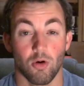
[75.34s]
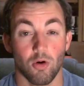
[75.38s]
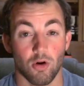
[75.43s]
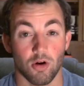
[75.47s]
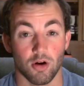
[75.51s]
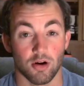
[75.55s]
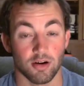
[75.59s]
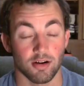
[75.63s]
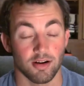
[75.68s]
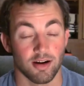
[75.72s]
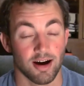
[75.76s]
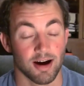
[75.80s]

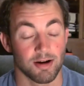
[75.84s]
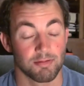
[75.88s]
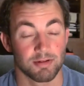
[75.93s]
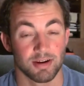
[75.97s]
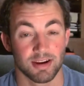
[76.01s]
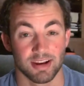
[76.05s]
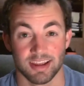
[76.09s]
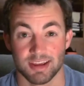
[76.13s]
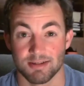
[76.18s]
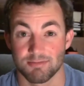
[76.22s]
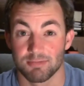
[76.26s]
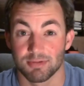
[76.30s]
Or I'm
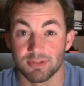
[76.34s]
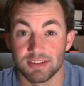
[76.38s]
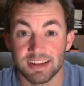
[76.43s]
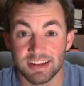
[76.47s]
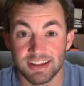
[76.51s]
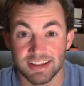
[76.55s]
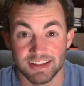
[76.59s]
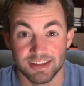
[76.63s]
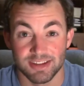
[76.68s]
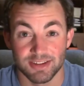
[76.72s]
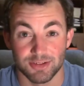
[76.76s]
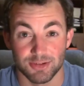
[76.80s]
gonna
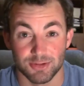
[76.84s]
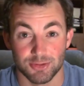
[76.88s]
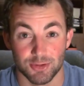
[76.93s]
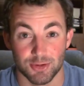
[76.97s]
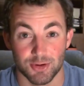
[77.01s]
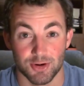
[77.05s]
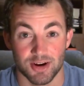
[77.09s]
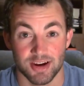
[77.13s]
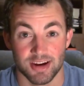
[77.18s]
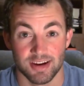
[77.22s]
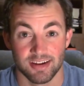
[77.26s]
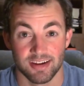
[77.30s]
completely
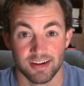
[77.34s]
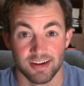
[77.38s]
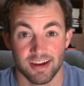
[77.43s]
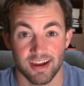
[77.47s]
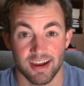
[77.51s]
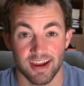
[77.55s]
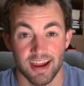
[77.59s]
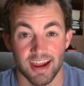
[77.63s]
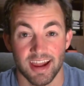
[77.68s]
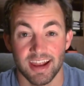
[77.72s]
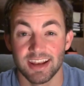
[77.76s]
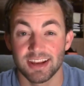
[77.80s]
destroy
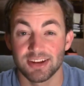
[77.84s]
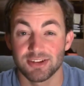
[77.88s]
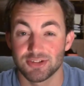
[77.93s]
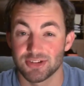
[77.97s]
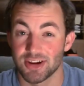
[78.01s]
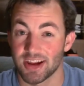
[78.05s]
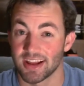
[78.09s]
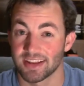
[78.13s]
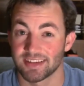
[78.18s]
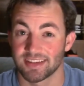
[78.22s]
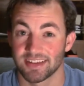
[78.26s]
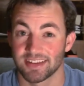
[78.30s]
any
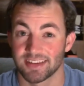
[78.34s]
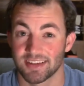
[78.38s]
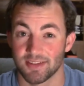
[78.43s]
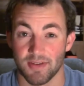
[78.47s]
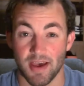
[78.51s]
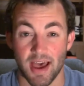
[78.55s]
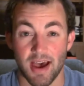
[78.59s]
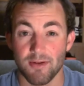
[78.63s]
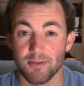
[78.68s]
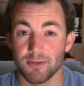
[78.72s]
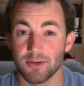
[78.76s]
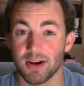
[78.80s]
chances of
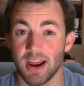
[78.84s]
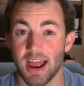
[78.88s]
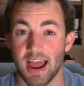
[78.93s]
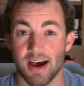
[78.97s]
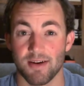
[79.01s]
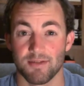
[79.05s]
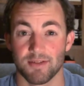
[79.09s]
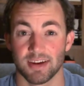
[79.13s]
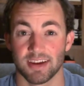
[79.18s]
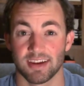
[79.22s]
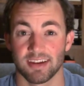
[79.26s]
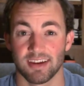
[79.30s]
ever
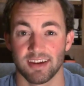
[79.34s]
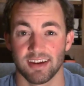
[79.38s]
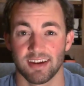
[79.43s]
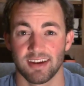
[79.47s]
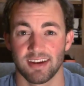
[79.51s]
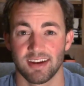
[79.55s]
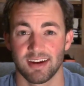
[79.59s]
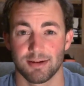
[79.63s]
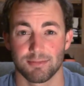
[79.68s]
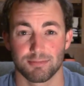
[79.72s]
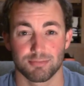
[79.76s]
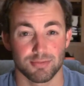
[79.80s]
having
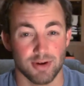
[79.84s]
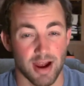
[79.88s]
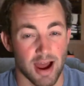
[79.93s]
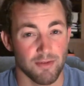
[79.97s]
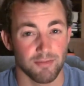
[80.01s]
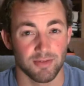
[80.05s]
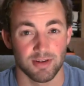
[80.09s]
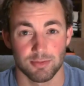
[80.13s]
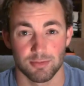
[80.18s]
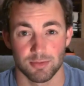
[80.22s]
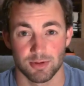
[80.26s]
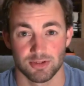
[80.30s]
a
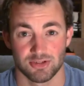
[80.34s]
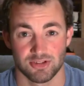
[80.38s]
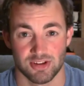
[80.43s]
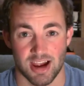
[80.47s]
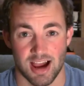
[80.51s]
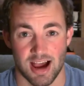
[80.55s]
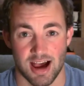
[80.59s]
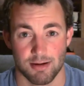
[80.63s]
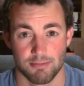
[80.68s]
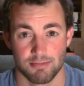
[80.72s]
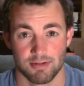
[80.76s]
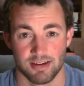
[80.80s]
profitable
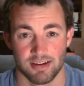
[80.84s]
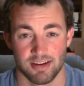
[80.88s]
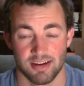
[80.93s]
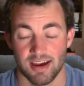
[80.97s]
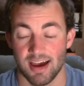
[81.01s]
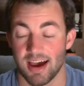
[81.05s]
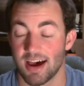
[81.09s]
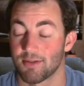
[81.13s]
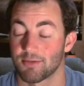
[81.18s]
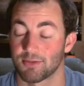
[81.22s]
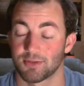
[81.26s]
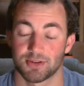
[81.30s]
job
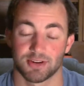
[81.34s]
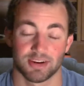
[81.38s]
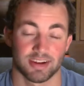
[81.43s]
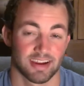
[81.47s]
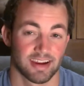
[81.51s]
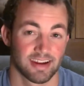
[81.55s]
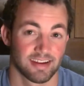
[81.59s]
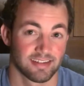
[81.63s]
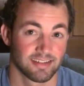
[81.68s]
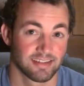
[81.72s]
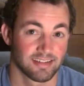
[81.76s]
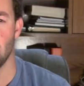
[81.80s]
ever again.